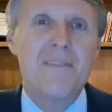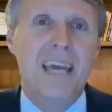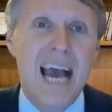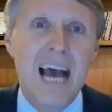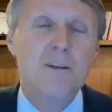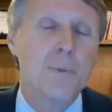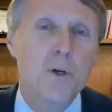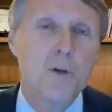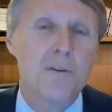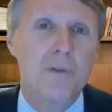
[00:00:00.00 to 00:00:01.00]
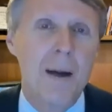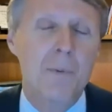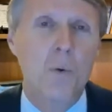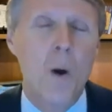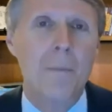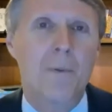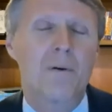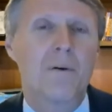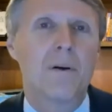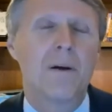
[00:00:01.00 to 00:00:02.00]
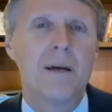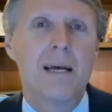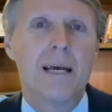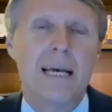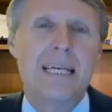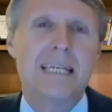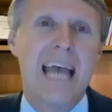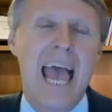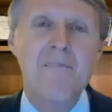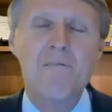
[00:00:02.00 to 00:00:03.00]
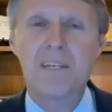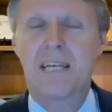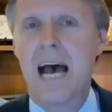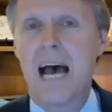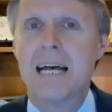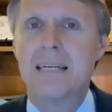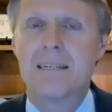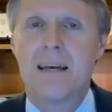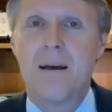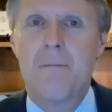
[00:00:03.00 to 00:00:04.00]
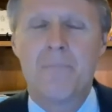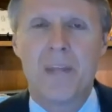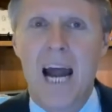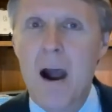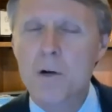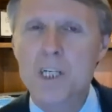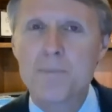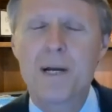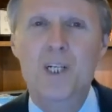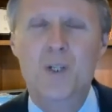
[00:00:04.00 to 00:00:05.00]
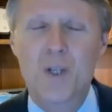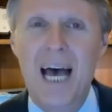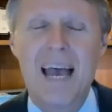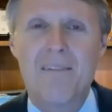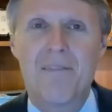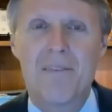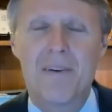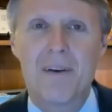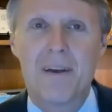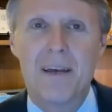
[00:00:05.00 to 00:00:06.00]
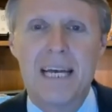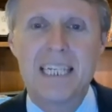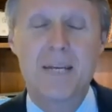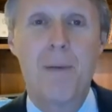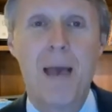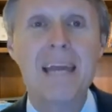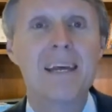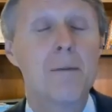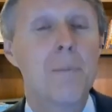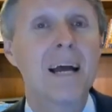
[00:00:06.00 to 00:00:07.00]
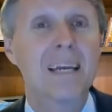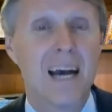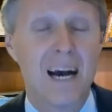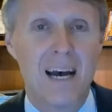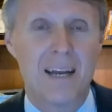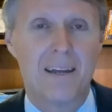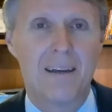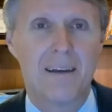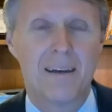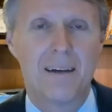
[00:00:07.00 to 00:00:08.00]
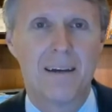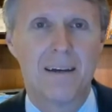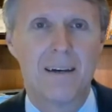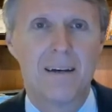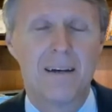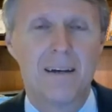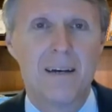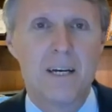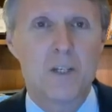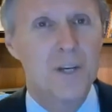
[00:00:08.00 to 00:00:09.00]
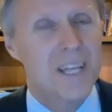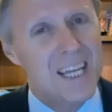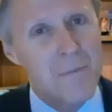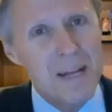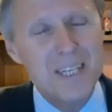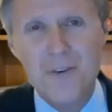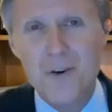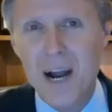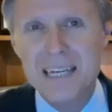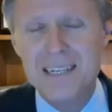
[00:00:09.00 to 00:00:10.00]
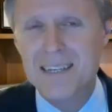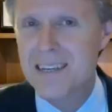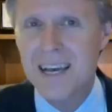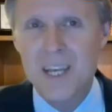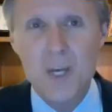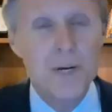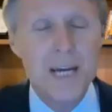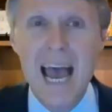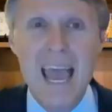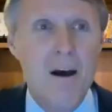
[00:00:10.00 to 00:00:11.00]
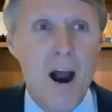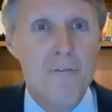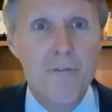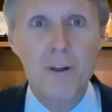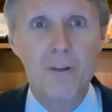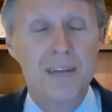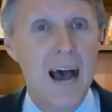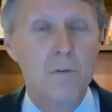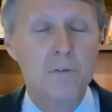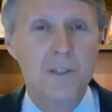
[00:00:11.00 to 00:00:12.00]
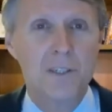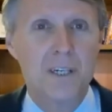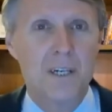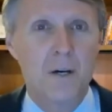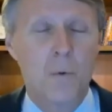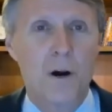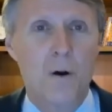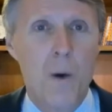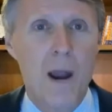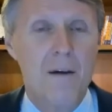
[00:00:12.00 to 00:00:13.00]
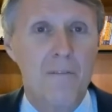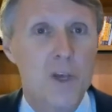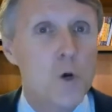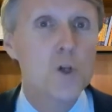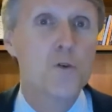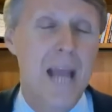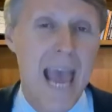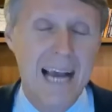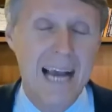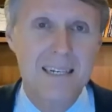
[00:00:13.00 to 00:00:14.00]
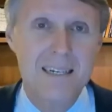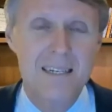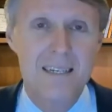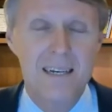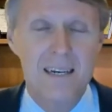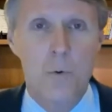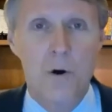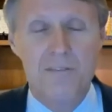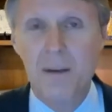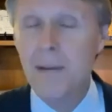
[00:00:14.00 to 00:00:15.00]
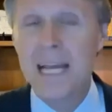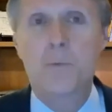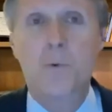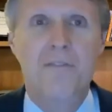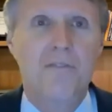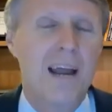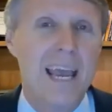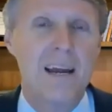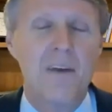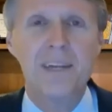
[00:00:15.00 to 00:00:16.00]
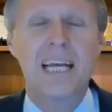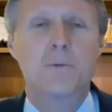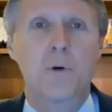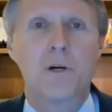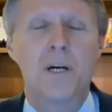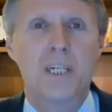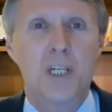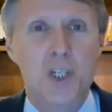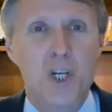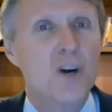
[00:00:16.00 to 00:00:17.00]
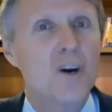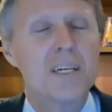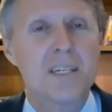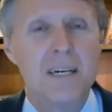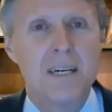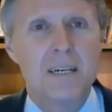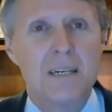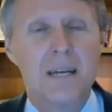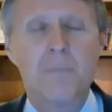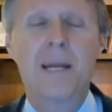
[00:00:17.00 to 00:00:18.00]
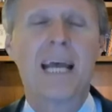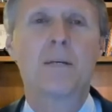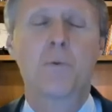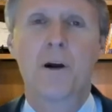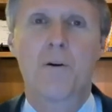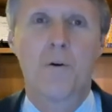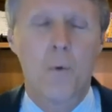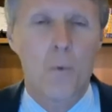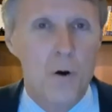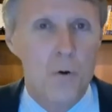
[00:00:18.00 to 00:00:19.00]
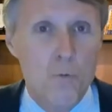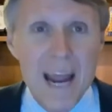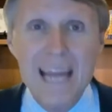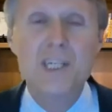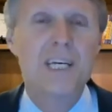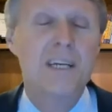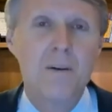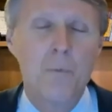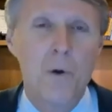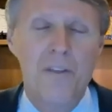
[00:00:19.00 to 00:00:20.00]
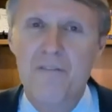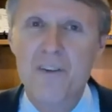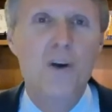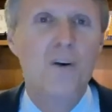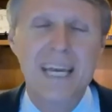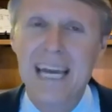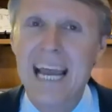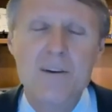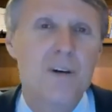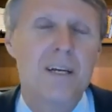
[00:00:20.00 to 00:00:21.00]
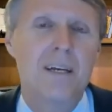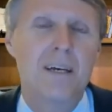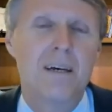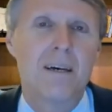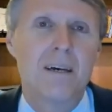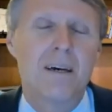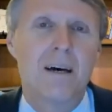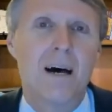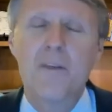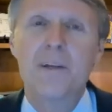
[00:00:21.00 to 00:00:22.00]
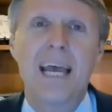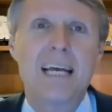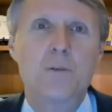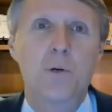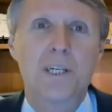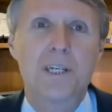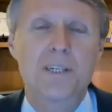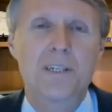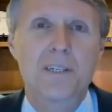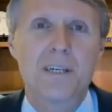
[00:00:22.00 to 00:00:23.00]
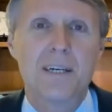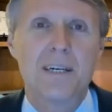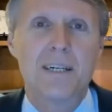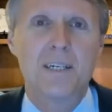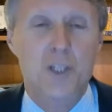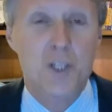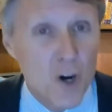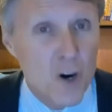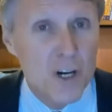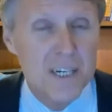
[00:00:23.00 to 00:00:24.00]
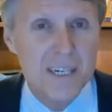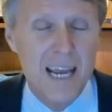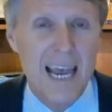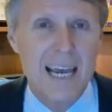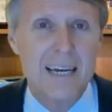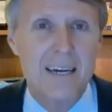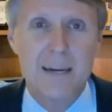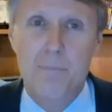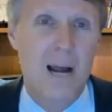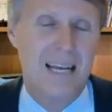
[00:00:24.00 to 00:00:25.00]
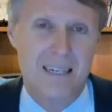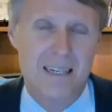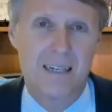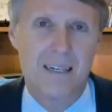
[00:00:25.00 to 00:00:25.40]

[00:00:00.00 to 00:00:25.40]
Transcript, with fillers: the contribution of Robert Webber is to emphasize that our spiritual life is dependent upon God. So, in the midst of crisis, you and I are full of doubts, where we have huge reactions, where some days we're afraid, other days we're discouraged, some days we're, we're raging with fury and hatred, other days we're just discouraged and depressed.